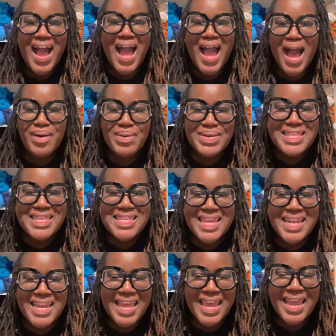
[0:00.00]
I was
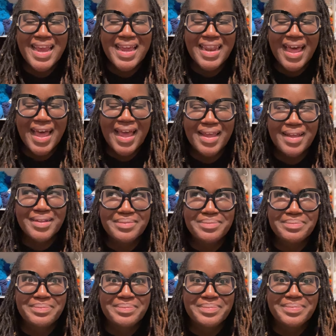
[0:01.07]
sitting here like,
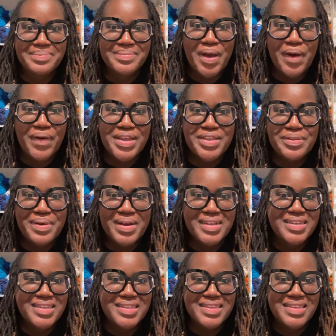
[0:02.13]
are these
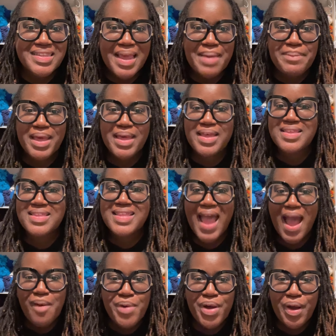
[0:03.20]
questions a statement? Because
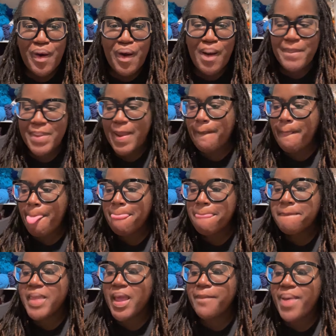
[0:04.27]
that one caught me.
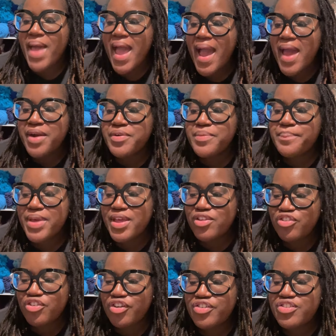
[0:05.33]
The pattern
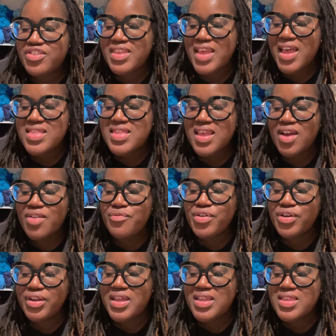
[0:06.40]
picture sets
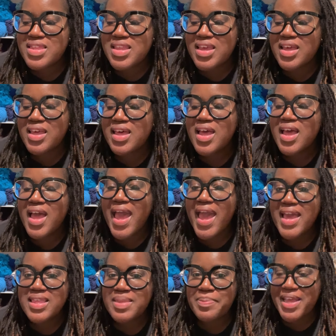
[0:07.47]
unrealistic
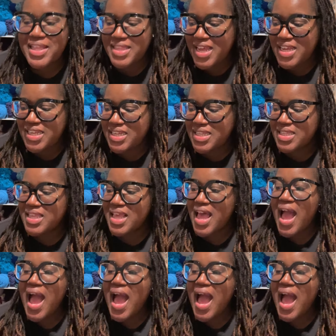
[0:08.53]
expectations.